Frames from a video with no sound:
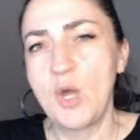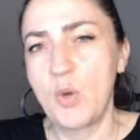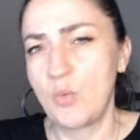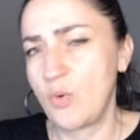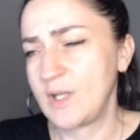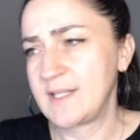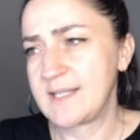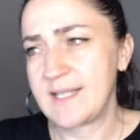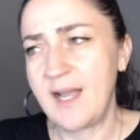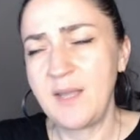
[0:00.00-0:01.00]
What
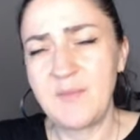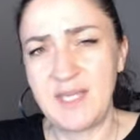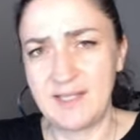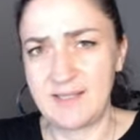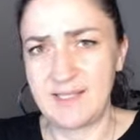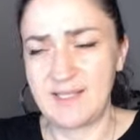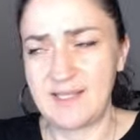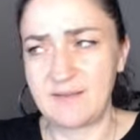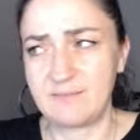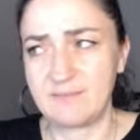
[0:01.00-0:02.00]
time is
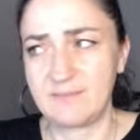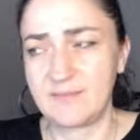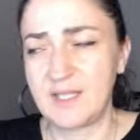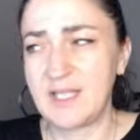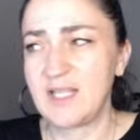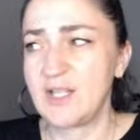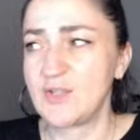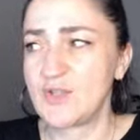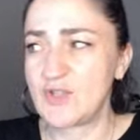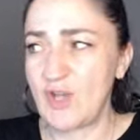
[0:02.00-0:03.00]
it?
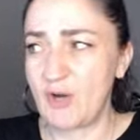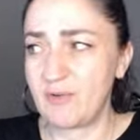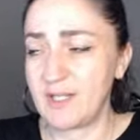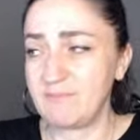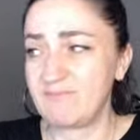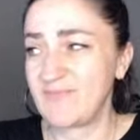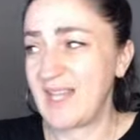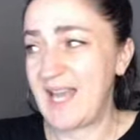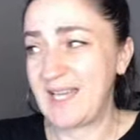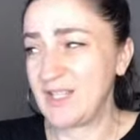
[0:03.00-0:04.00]
Sorry,
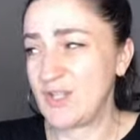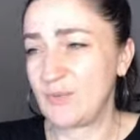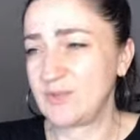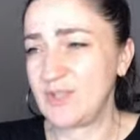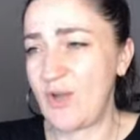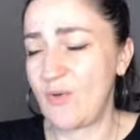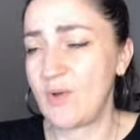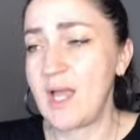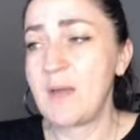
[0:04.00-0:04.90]
I don't know.